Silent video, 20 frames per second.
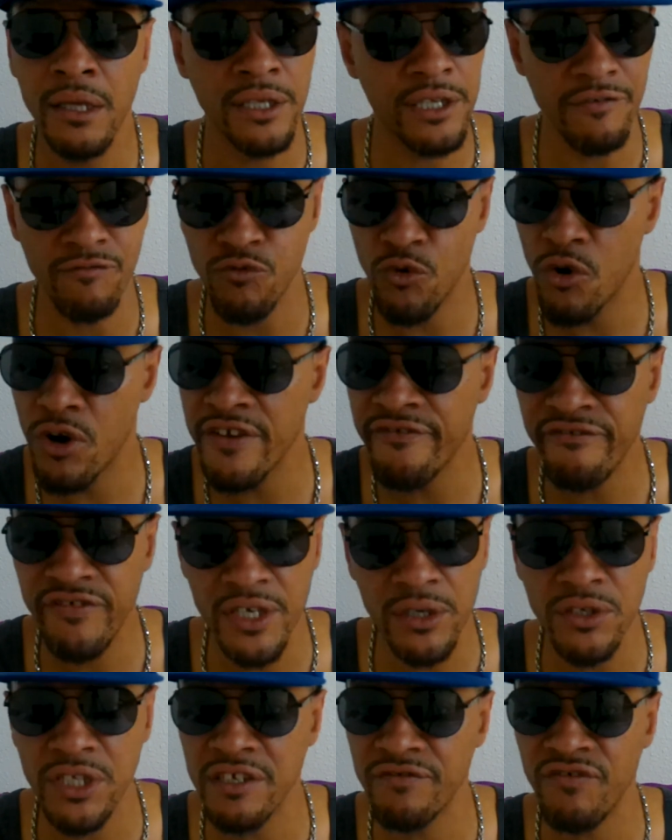Did Roy
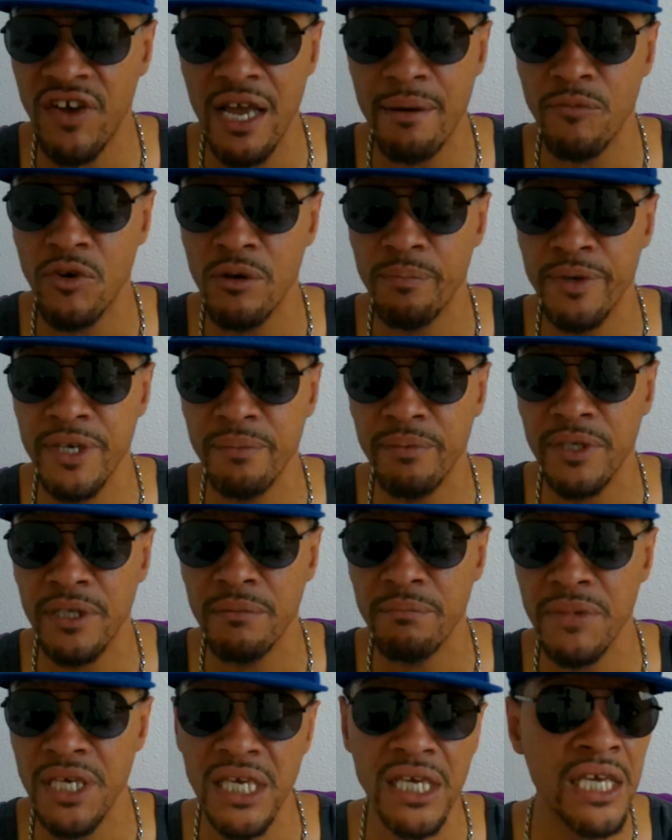Fielding fight more people
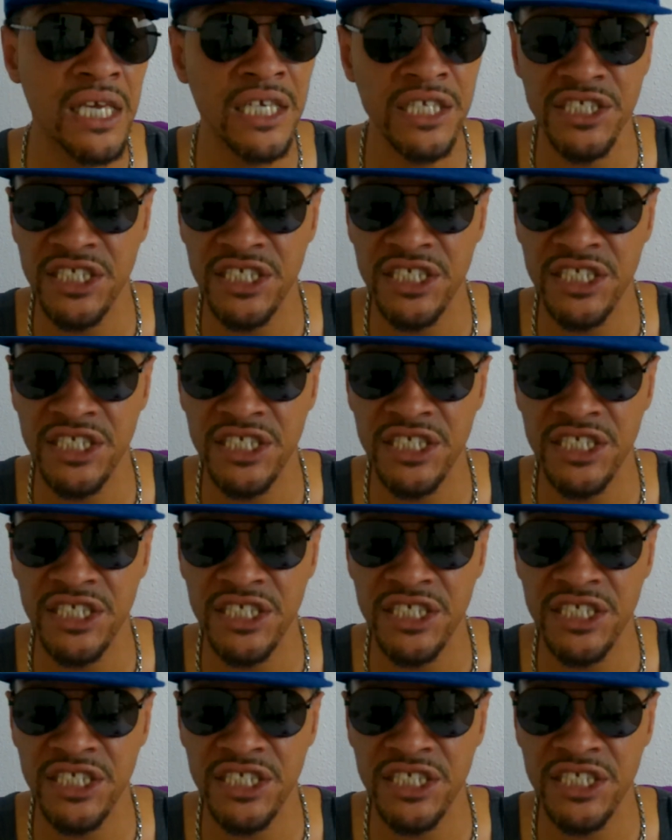than me?